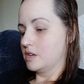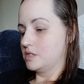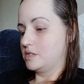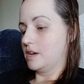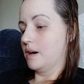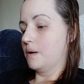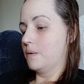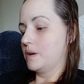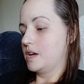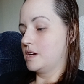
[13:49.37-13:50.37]

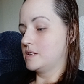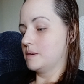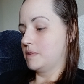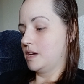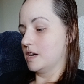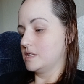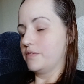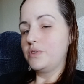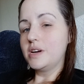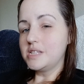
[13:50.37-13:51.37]
So here's something else.
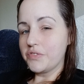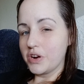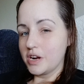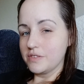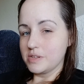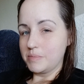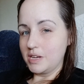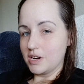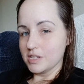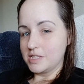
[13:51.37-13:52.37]
Have you guys ever heard of something
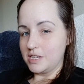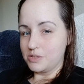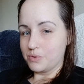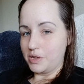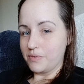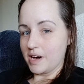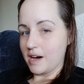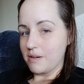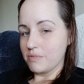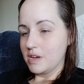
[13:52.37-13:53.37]
called
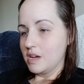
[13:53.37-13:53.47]
T25?